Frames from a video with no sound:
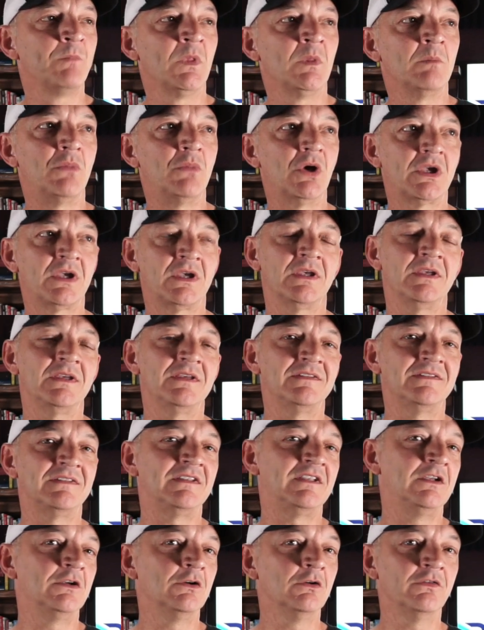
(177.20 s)

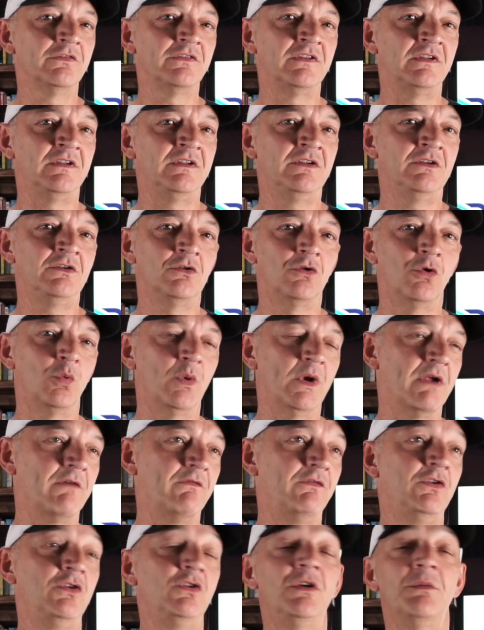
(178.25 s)
because here's the deal
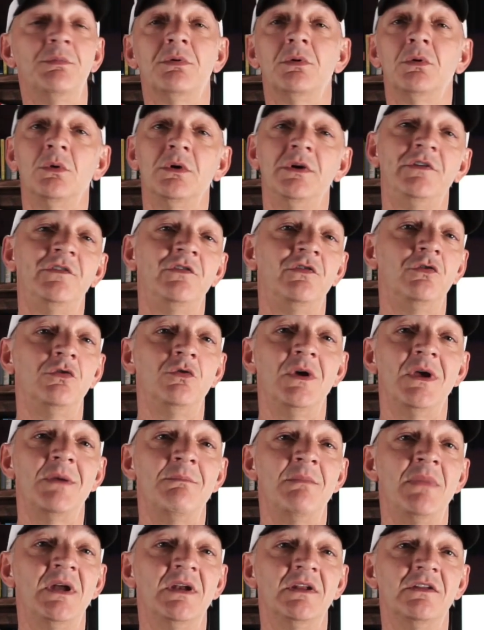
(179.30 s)
whenever you deploy to
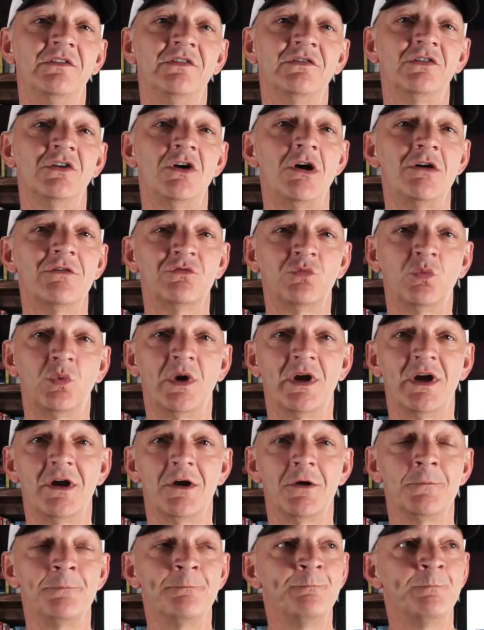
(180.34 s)
embedded
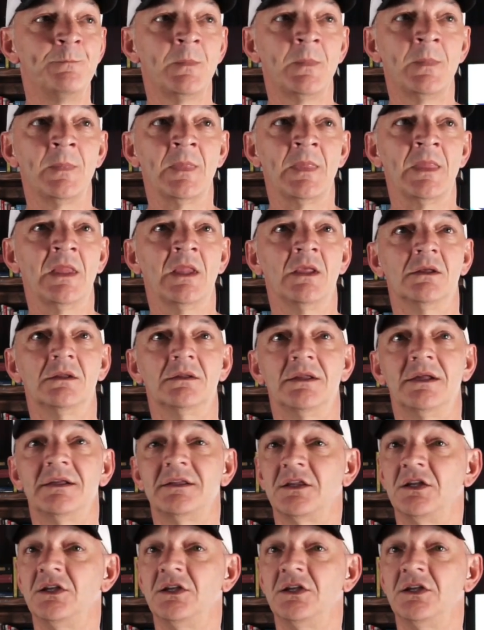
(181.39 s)
software like the